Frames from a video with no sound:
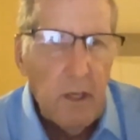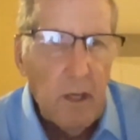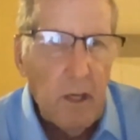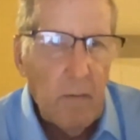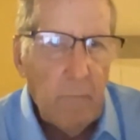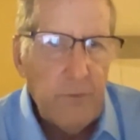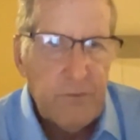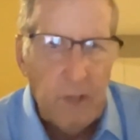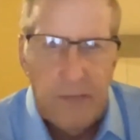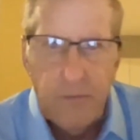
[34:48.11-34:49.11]
The
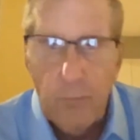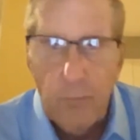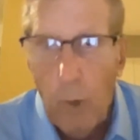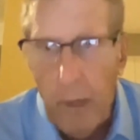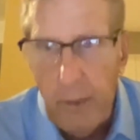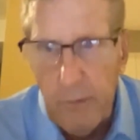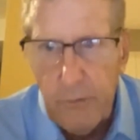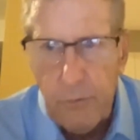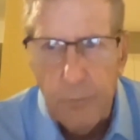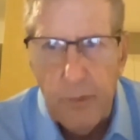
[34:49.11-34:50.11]
size of the
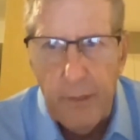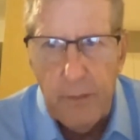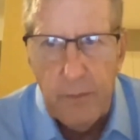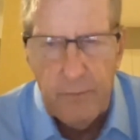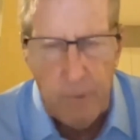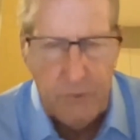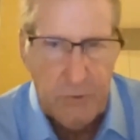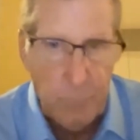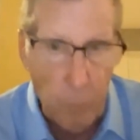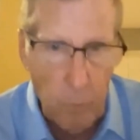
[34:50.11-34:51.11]
wires are better. They're much
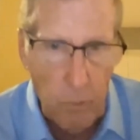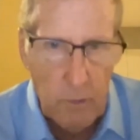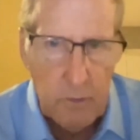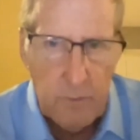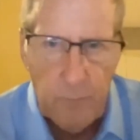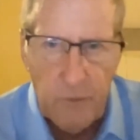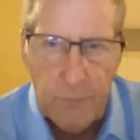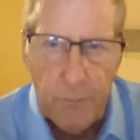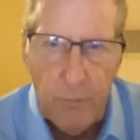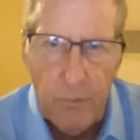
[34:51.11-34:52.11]
smaller, much
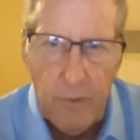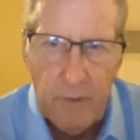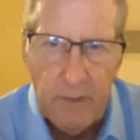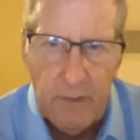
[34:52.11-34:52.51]
more.